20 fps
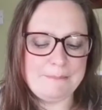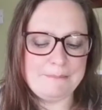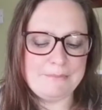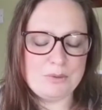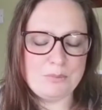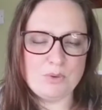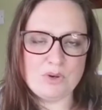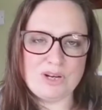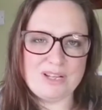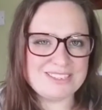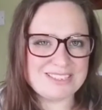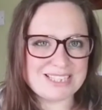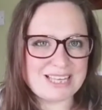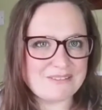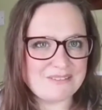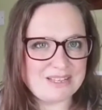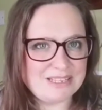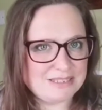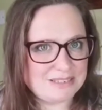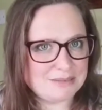You want to just
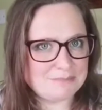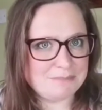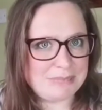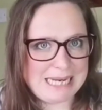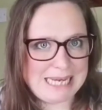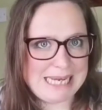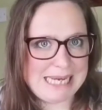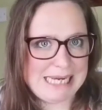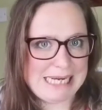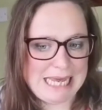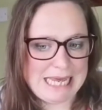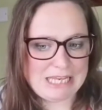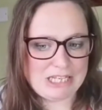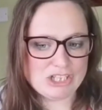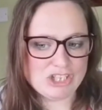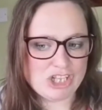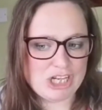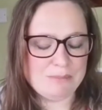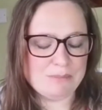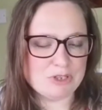have it as plain
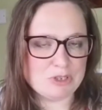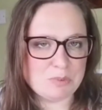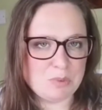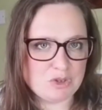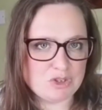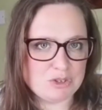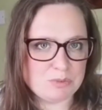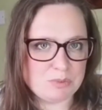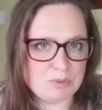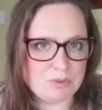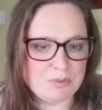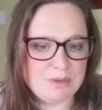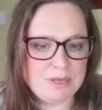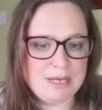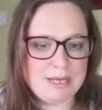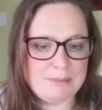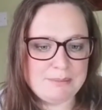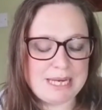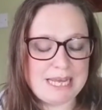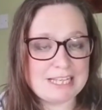and cheap as possible.
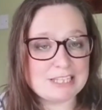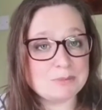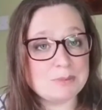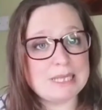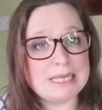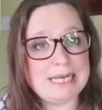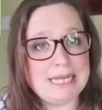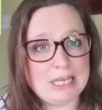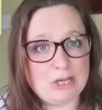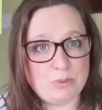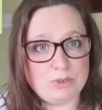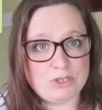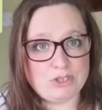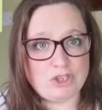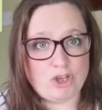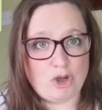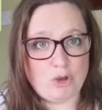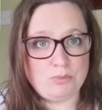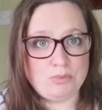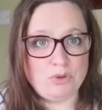But it has to be the liquid
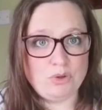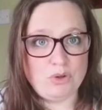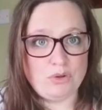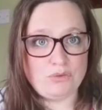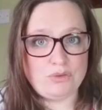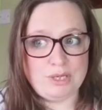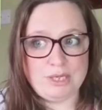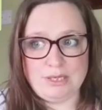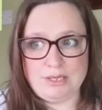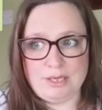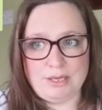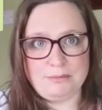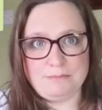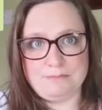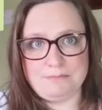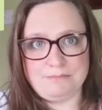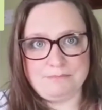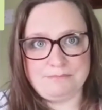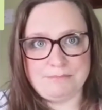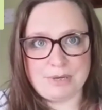soap, not the like
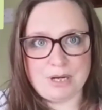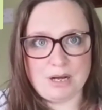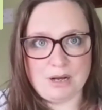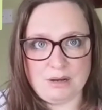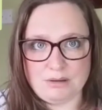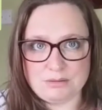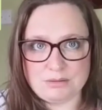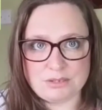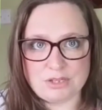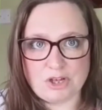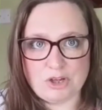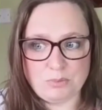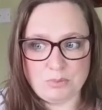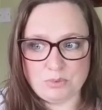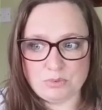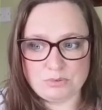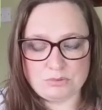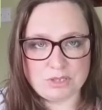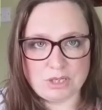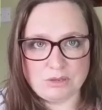bar soap
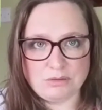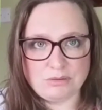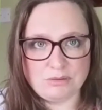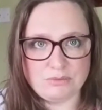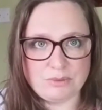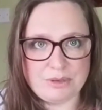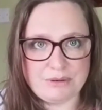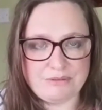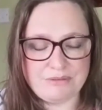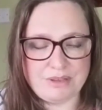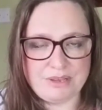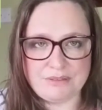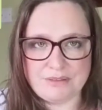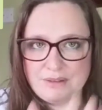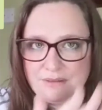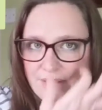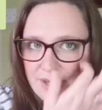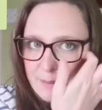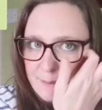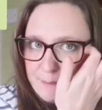or soda or anything
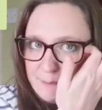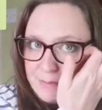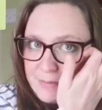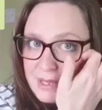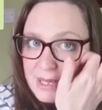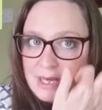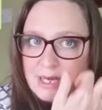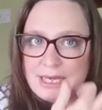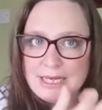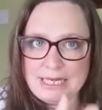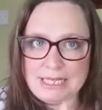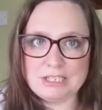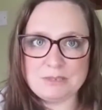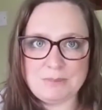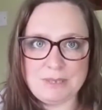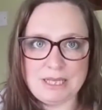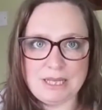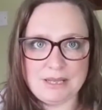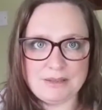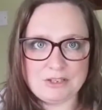like that. It needs to
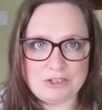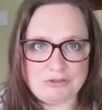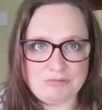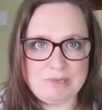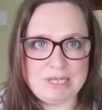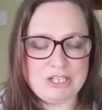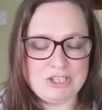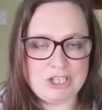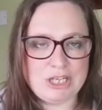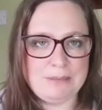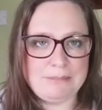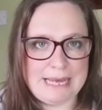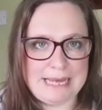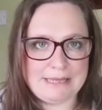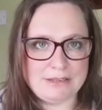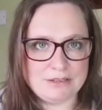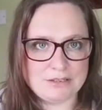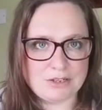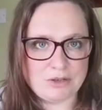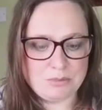be like the really cheap
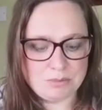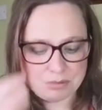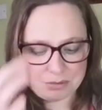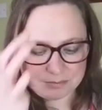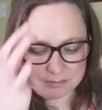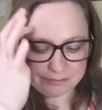hand soap.